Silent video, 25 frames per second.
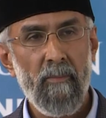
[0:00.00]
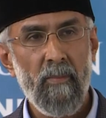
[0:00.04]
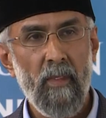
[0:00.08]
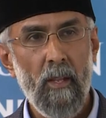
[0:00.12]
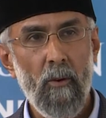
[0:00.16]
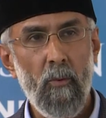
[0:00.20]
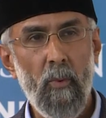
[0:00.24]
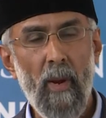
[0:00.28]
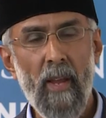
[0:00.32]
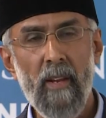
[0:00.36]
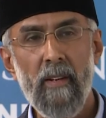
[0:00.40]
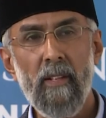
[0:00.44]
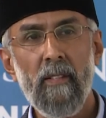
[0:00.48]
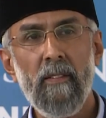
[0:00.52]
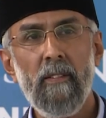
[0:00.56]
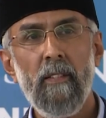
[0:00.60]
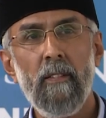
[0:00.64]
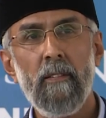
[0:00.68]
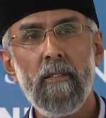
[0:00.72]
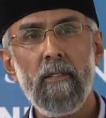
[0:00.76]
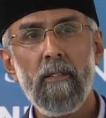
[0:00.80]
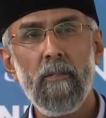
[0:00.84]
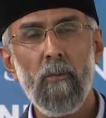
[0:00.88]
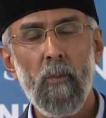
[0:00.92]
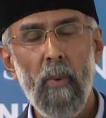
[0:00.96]
Where
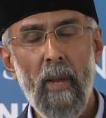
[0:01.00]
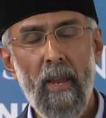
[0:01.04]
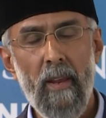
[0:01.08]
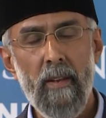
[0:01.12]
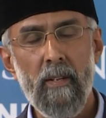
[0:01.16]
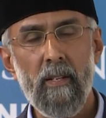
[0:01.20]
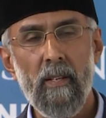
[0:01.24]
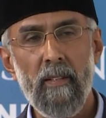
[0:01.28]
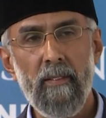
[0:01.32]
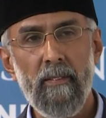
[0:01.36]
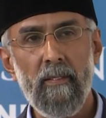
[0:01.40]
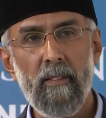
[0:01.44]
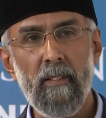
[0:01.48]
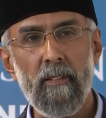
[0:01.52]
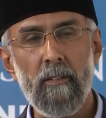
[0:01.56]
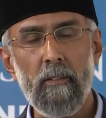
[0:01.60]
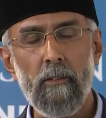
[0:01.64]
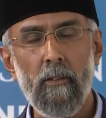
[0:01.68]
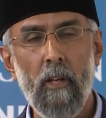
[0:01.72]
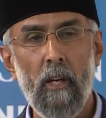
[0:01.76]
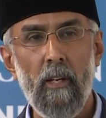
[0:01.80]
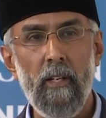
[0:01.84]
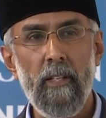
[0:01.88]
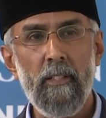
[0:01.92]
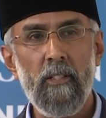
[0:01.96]
does this
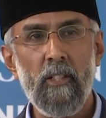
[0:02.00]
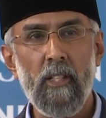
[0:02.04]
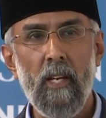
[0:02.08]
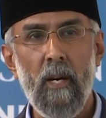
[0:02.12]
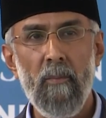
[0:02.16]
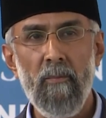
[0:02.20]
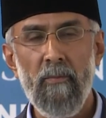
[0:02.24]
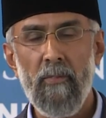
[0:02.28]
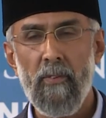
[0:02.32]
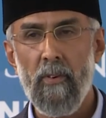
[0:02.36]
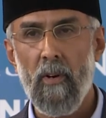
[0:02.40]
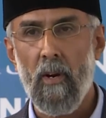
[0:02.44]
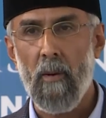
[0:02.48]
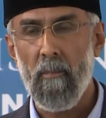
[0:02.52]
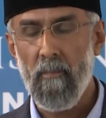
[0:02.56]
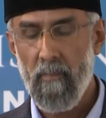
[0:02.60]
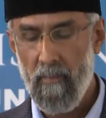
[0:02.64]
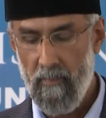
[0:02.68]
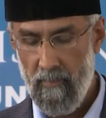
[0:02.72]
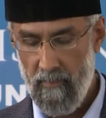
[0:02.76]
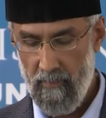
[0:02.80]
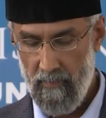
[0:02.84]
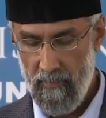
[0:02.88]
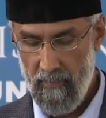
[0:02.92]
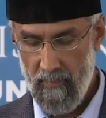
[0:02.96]
knowledge come from?
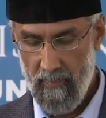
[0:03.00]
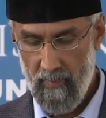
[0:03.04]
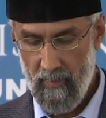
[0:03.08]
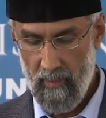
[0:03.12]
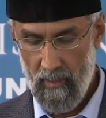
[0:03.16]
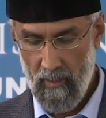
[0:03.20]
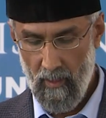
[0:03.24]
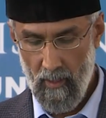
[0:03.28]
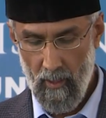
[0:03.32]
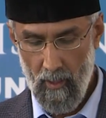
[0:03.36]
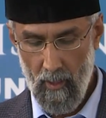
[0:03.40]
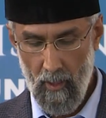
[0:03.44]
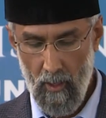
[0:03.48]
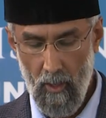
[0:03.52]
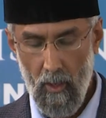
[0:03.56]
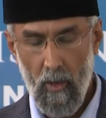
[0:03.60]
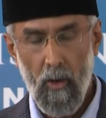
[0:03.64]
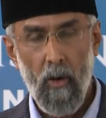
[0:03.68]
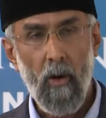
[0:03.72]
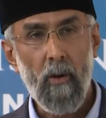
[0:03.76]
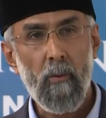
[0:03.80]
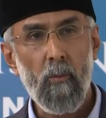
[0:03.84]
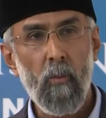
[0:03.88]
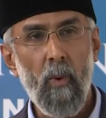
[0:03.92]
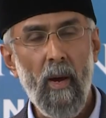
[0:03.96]

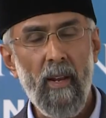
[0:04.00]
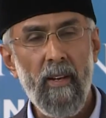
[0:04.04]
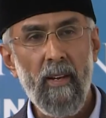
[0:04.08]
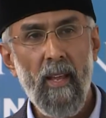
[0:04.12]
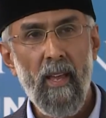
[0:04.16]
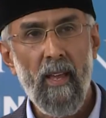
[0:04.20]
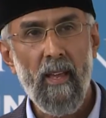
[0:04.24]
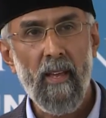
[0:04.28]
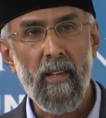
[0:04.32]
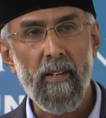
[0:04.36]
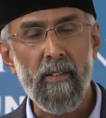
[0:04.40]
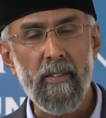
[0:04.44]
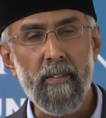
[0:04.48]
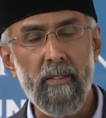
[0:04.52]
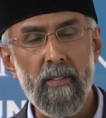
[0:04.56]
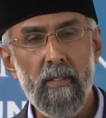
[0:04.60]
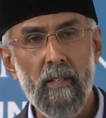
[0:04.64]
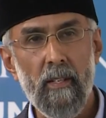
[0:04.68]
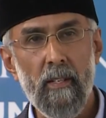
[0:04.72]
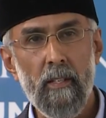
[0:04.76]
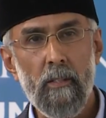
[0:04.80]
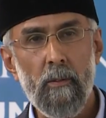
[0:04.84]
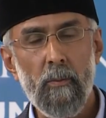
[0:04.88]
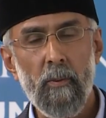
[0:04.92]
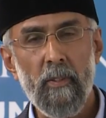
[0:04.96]
On one hand,
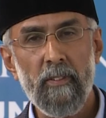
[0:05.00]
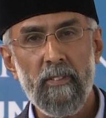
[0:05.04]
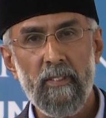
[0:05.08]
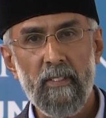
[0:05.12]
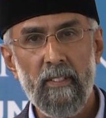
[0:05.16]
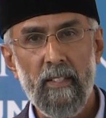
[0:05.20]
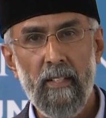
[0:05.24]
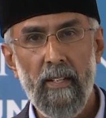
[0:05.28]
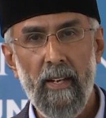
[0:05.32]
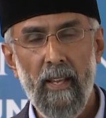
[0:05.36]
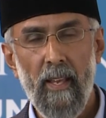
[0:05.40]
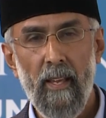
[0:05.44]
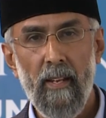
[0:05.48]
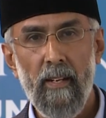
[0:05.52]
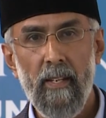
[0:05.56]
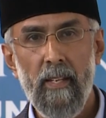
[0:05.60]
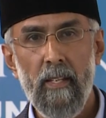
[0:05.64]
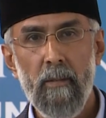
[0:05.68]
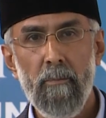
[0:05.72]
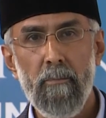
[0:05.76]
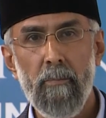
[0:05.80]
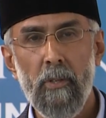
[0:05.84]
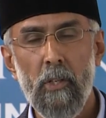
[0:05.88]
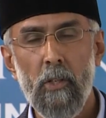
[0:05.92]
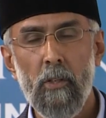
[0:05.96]
it was clearly
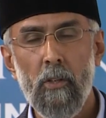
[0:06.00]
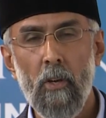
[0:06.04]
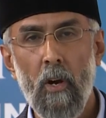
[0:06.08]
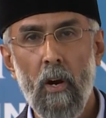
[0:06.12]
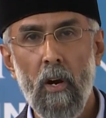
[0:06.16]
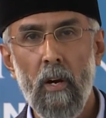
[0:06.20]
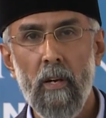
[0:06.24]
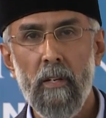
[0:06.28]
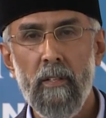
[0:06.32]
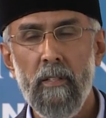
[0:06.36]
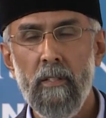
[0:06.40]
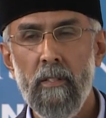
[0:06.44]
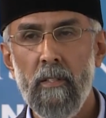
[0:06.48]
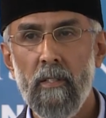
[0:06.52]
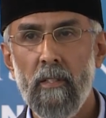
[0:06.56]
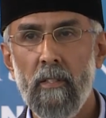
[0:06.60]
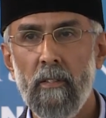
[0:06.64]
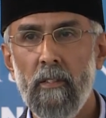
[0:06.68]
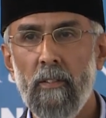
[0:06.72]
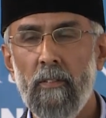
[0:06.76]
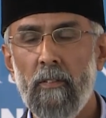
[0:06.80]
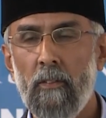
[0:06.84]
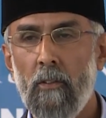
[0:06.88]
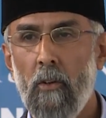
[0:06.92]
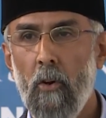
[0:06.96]
beyond
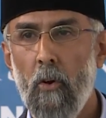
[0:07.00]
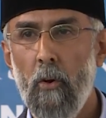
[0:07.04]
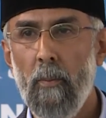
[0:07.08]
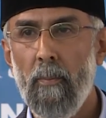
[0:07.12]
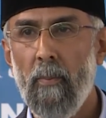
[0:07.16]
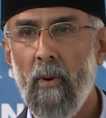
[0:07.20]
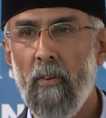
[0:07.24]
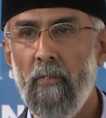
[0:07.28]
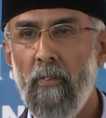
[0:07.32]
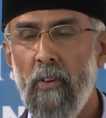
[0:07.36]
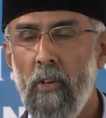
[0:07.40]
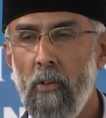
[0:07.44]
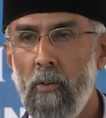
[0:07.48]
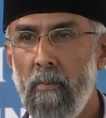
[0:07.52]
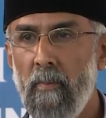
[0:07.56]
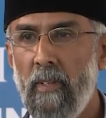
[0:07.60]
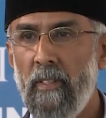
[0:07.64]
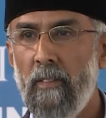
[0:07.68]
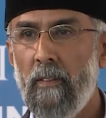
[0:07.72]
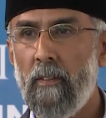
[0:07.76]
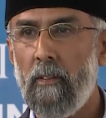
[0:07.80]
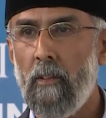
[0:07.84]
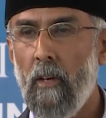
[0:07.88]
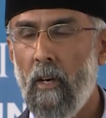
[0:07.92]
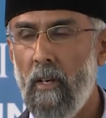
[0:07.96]
the scope of human
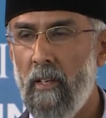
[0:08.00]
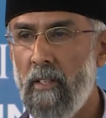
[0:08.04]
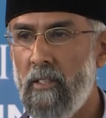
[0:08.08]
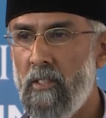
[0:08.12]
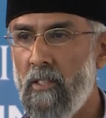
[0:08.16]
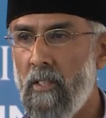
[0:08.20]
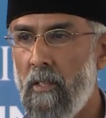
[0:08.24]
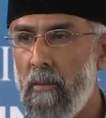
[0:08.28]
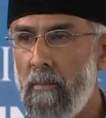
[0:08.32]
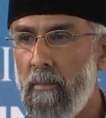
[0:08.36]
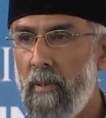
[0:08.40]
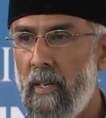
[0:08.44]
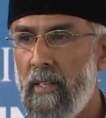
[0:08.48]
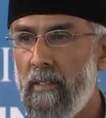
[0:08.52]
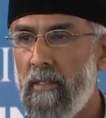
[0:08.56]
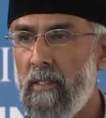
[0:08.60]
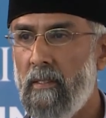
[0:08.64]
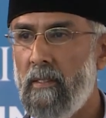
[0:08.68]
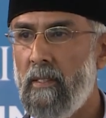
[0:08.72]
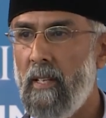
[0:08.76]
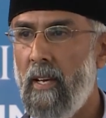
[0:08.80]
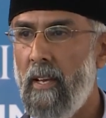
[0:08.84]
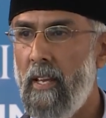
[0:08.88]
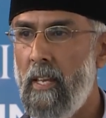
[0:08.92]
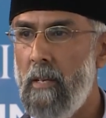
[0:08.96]
scholarship at the
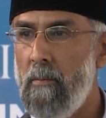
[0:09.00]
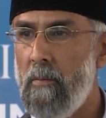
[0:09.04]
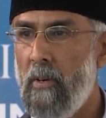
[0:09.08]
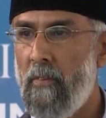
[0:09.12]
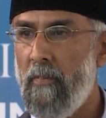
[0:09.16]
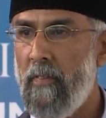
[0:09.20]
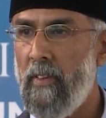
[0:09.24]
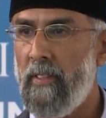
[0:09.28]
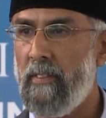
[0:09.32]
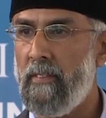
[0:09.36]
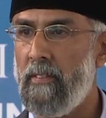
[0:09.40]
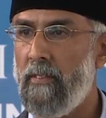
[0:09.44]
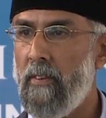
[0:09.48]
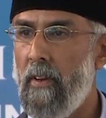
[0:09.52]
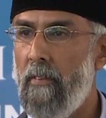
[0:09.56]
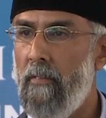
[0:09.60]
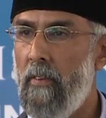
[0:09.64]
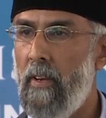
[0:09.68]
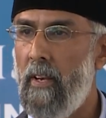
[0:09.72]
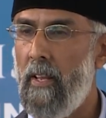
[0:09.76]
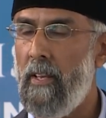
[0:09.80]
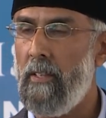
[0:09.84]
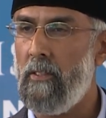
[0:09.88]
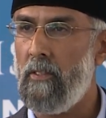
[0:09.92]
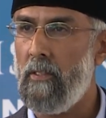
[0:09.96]
time of its
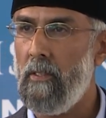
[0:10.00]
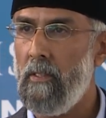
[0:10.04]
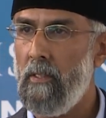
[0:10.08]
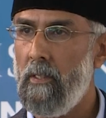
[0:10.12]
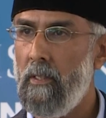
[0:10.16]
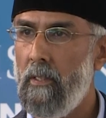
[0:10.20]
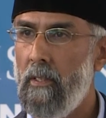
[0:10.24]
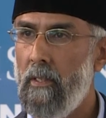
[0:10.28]
revelation.